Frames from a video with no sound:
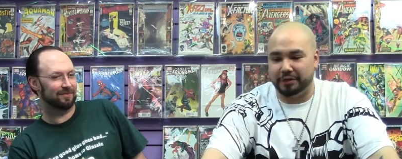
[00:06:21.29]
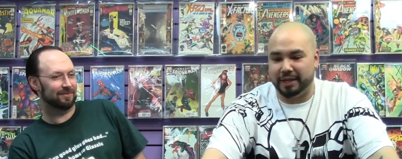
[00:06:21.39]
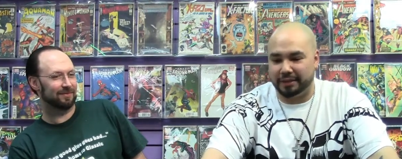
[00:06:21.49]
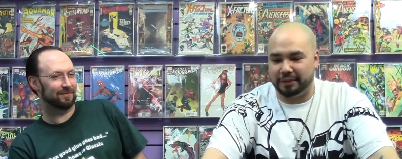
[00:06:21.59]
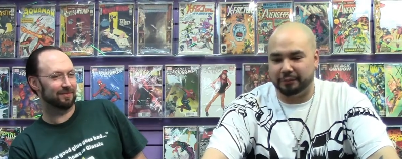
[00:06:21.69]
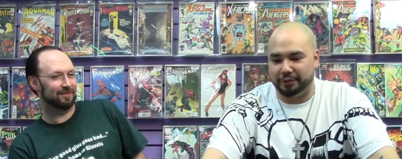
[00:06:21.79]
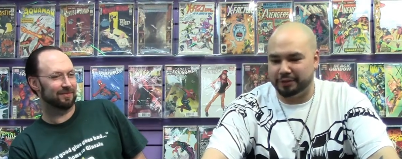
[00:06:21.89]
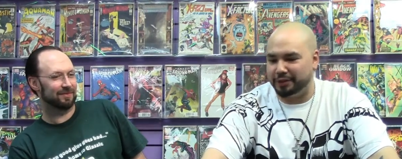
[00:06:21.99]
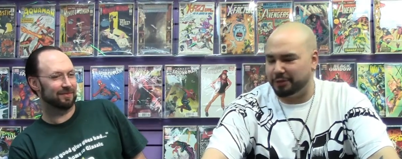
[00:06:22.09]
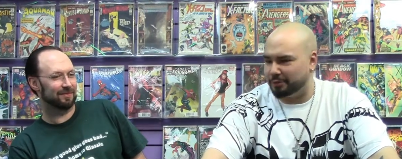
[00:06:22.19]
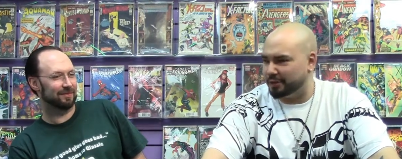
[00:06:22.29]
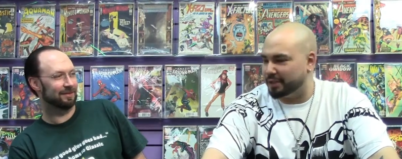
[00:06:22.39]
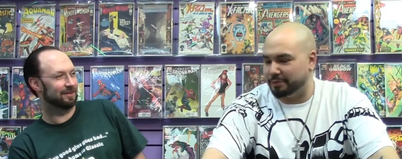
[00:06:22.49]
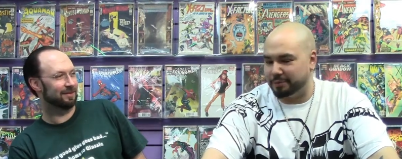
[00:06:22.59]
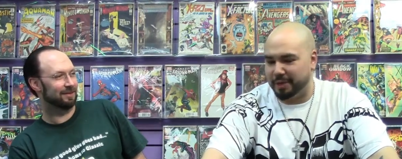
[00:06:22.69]
Speaker 1: that the first thing you would
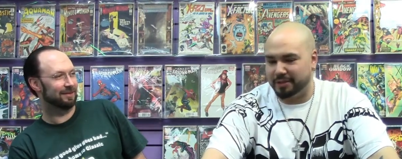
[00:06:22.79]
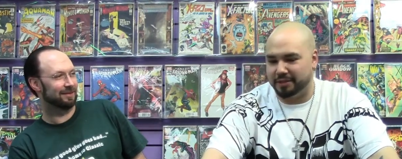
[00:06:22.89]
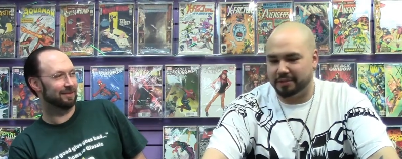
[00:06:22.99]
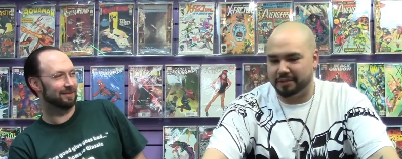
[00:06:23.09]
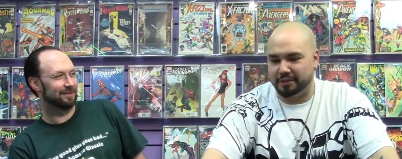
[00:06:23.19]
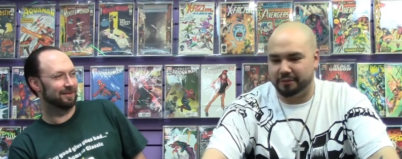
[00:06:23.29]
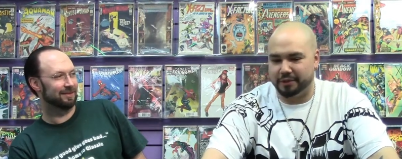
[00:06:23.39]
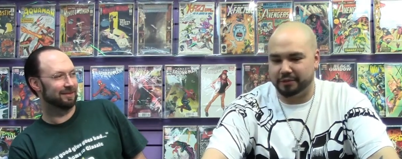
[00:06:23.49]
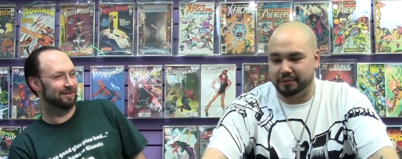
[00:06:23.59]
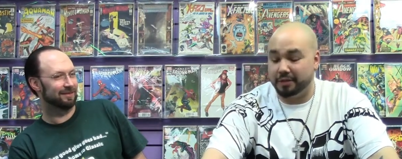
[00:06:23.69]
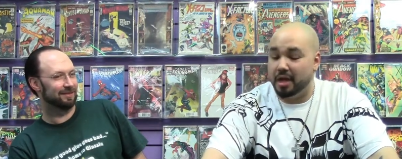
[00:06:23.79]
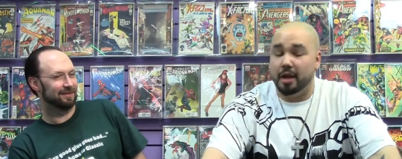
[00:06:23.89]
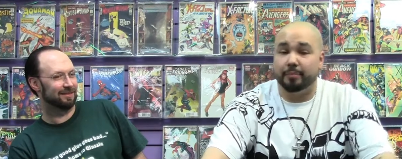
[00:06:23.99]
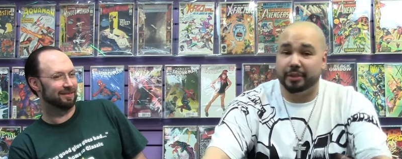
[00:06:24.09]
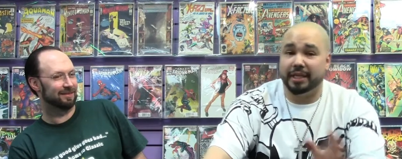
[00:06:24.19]
have did was pay attention to the physical.
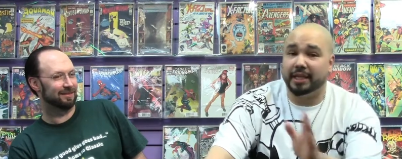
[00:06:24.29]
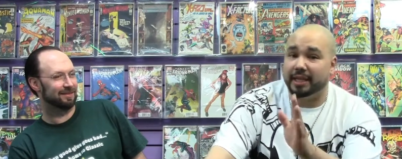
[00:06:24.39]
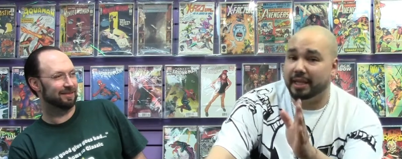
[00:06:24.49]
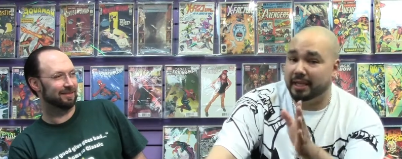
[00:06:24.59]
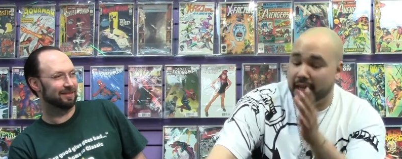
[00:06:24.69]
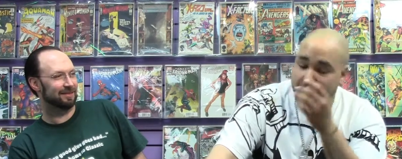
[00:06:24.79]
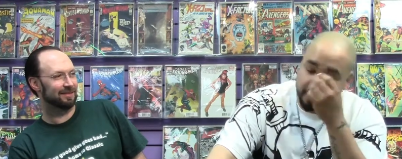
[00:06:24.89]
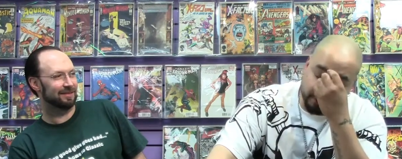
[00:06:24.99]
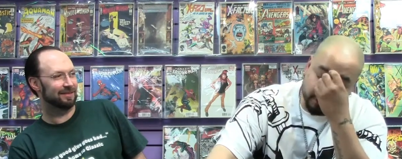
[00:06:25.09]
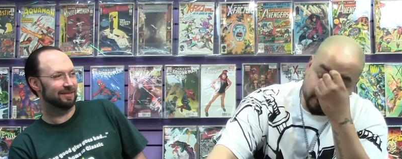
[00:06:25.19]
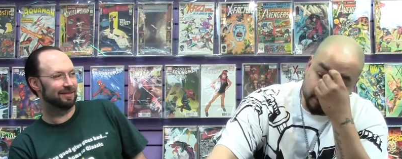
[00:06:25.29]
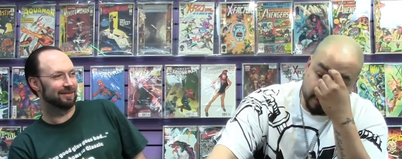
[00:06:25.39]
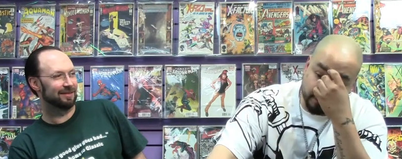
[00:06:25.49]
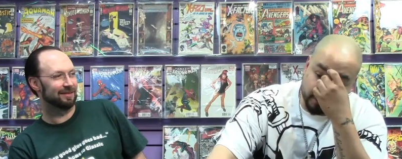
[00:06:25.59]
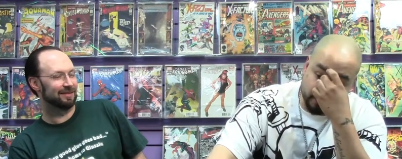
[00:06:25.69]
But then again, I mean, with the
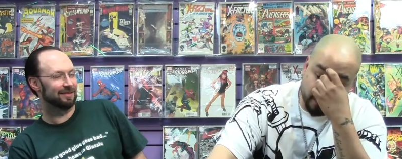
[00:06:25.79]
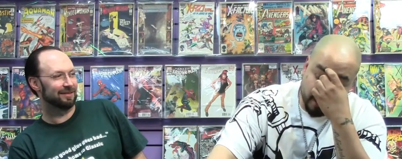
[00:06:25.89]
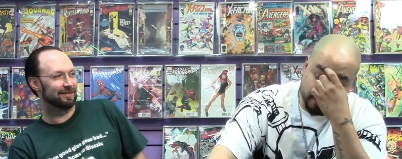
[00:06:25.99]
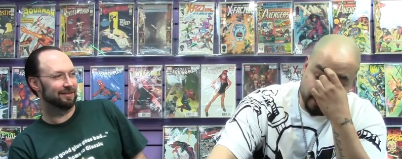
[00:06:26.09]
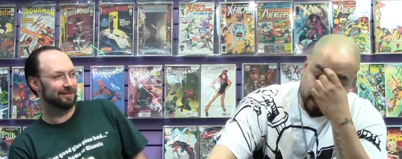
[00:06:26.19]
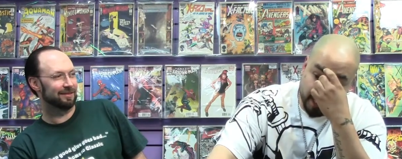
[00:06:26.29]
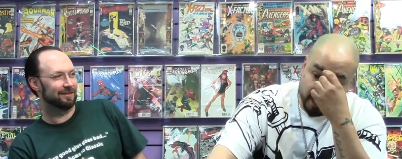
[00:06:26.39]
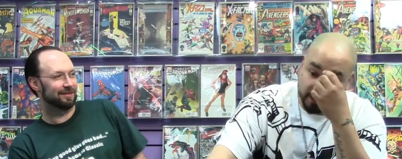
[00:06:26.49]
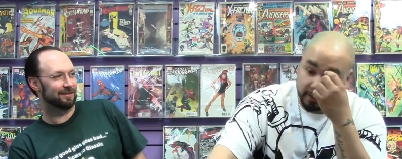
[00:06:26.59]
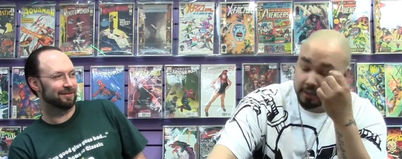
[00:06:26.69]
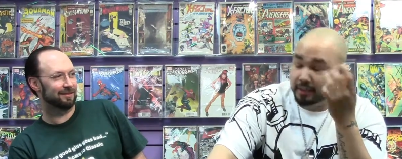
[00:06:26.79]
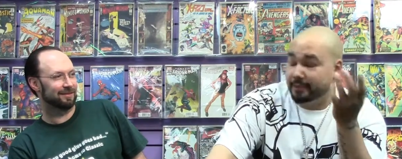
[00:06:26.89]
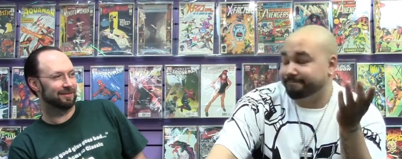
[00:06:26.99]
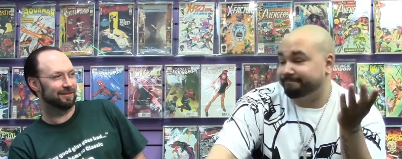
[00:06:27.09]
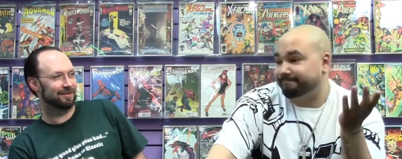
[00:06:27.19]
stuff that's around today,
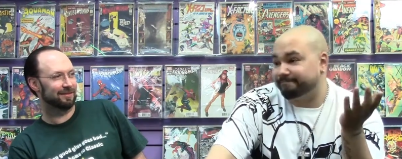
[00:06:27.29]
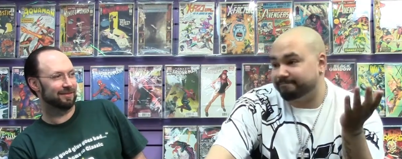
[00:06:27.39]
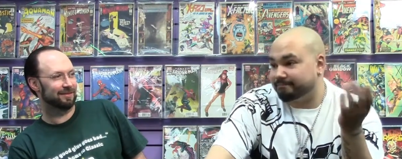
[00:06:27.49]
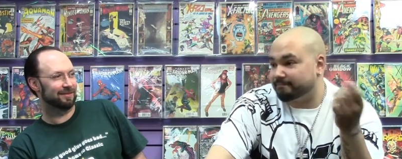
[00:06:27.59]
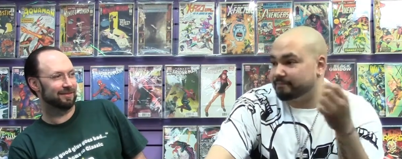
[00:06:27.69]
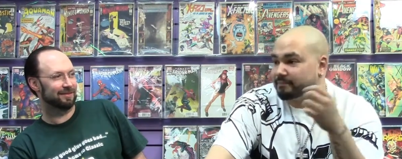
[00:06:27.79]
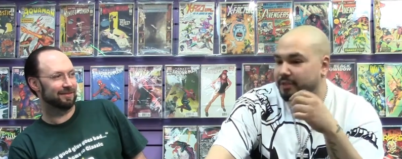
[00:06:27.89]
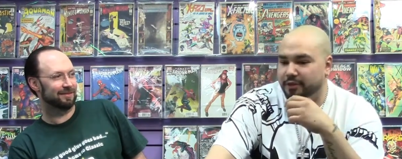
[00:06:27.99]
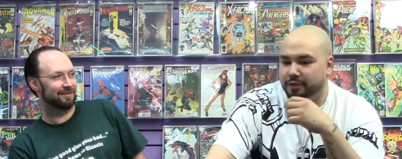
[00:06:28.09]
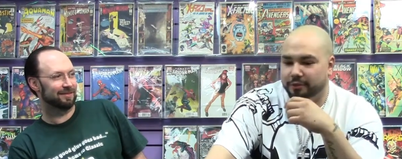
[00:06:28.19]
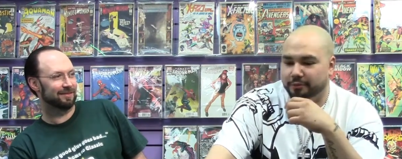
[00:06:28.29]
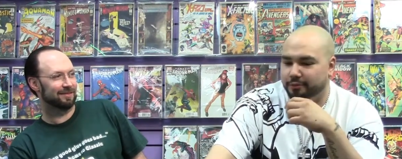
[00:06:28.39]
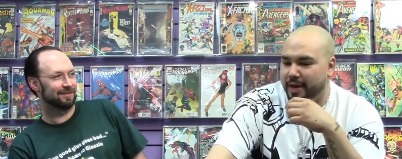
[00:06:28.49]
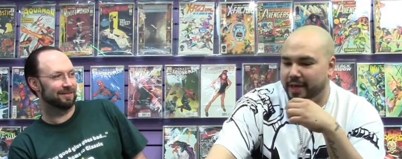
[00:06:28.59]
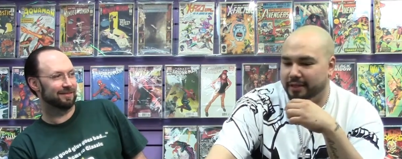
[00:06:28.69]
you know,
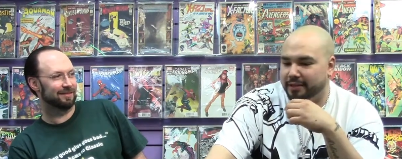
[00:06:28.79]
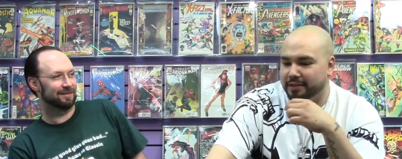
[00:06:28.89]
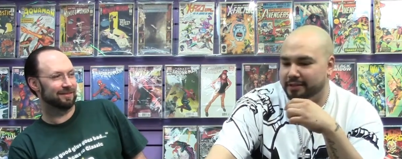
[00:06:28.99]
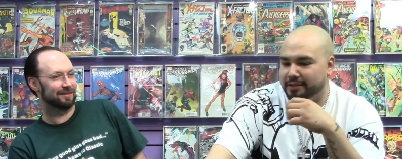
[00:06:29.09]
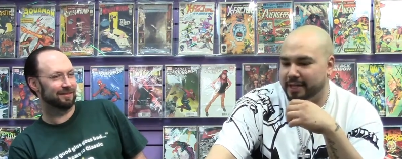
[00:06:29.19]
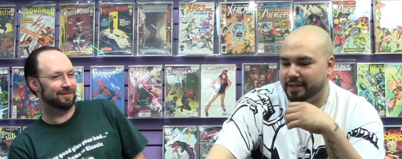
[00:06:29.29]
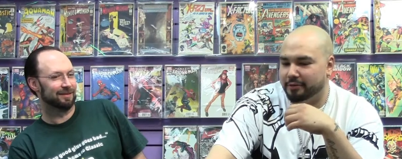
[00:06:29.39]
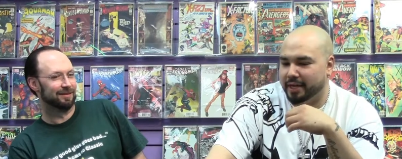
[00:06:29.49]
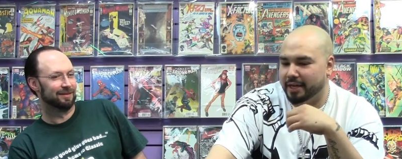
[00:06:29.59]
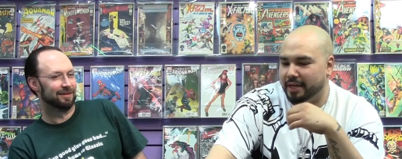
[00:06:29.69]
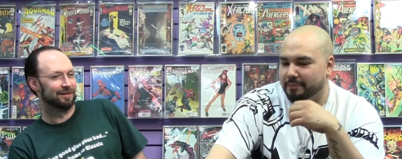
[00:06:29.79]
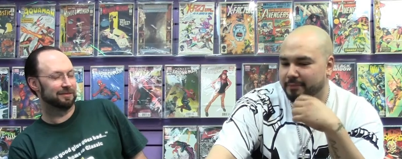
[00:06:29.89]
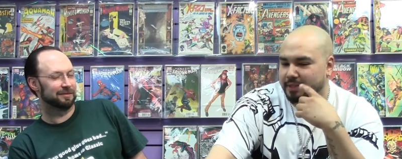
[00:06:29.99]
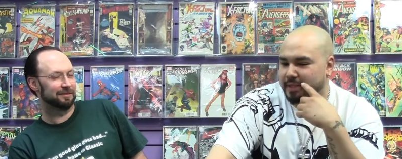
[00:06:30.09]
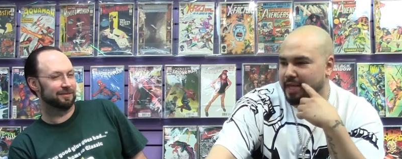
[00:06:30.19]
why couldn't he just like, okay,
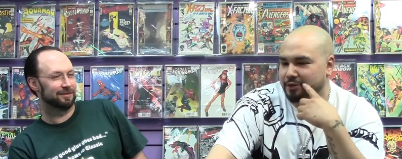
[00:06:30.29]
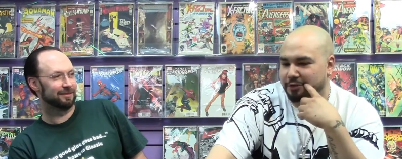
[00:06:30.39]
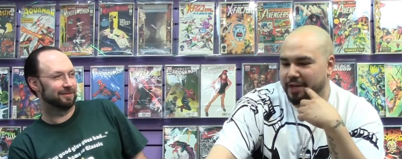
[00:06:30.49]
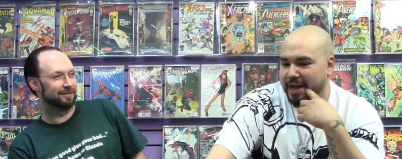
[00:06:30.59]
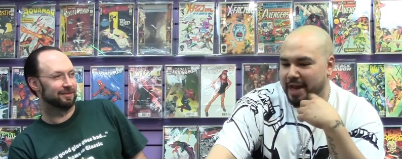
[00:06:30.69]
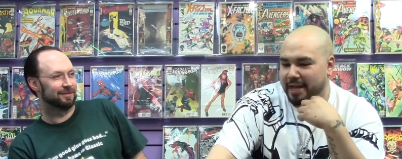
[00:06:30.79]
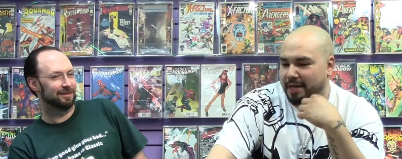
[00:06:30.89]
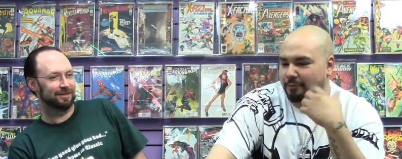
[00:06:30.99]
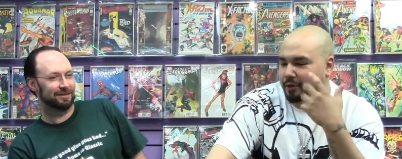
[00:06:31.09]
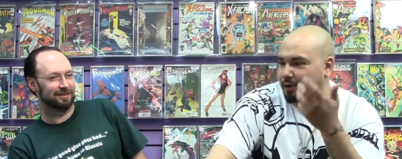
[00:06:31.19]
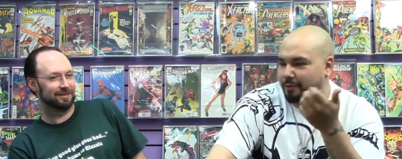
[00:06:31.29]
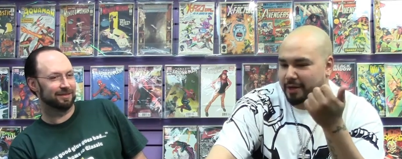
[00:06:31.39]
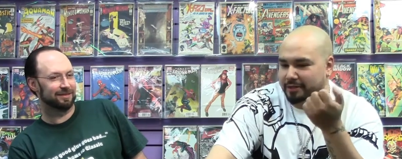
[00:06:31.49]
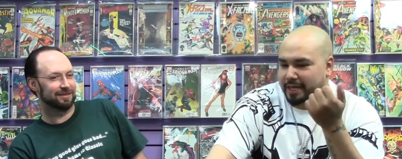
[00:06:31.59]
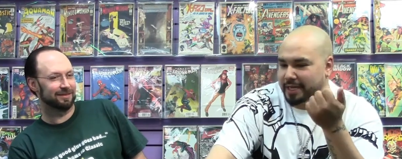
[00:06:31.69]
I'm the taser guy and I'm running
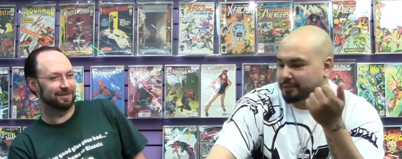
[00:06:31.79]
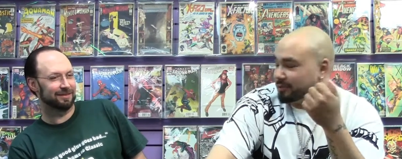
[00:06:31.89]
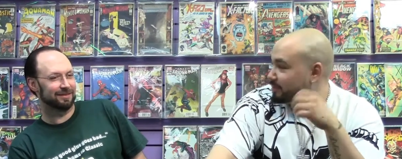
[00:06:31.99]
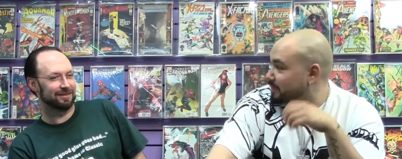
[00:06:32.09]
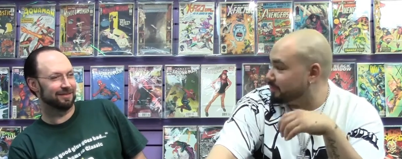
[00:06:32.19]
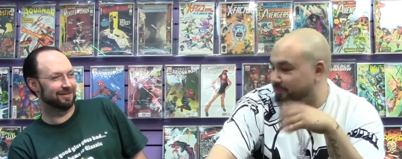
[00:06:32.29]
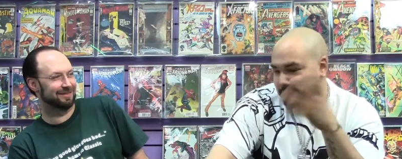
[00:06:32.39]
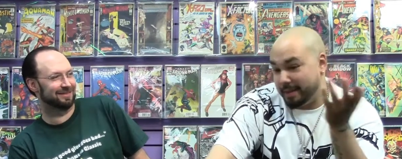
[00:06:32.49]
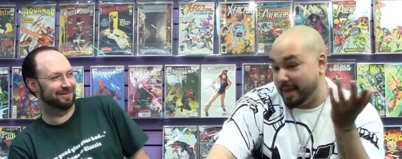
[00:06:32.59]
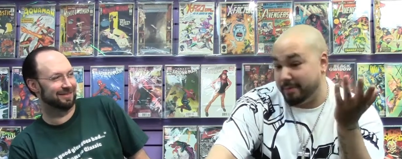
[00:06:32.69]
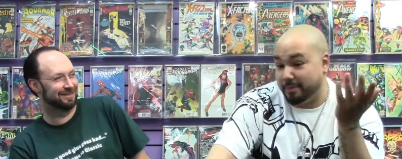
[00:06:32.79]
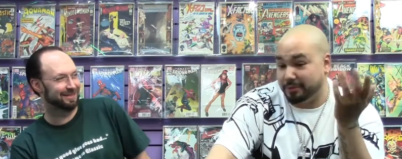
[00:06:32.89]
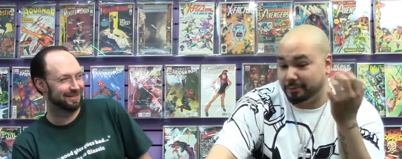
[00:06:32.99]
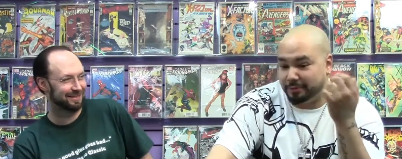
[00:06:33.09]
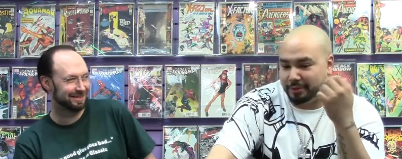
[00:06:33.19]
around tasering people. And bam, I'm
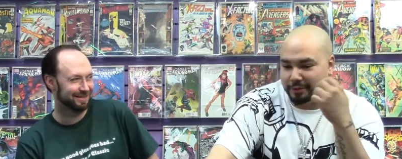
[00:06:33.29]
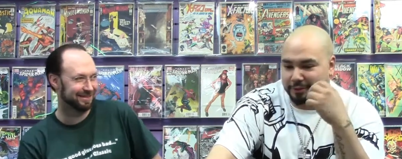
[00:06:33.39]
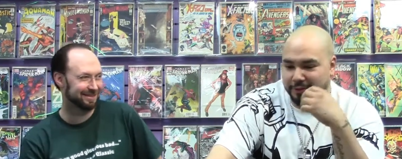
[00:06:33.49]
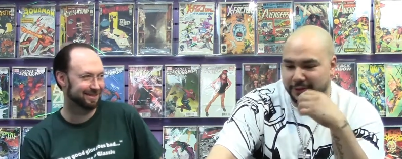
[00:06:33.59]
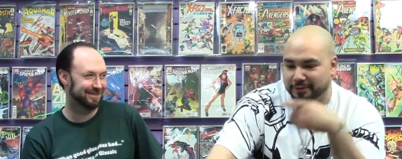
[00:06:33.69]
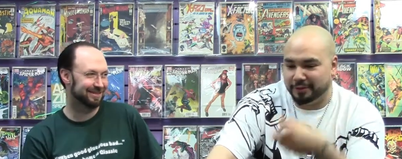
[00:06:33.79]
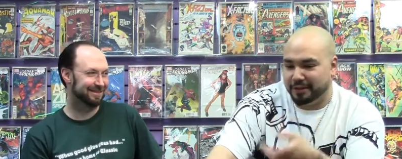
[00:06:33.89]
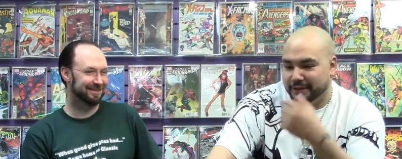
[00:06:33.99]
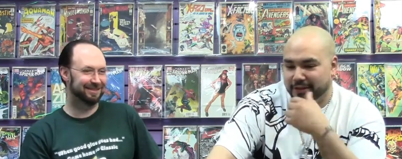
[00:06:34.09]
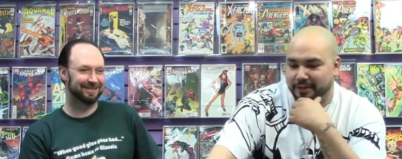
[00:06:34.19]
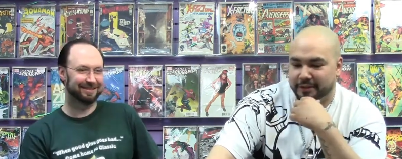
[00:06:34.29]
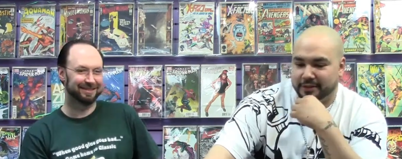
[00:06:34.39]
a superhero, you know. There it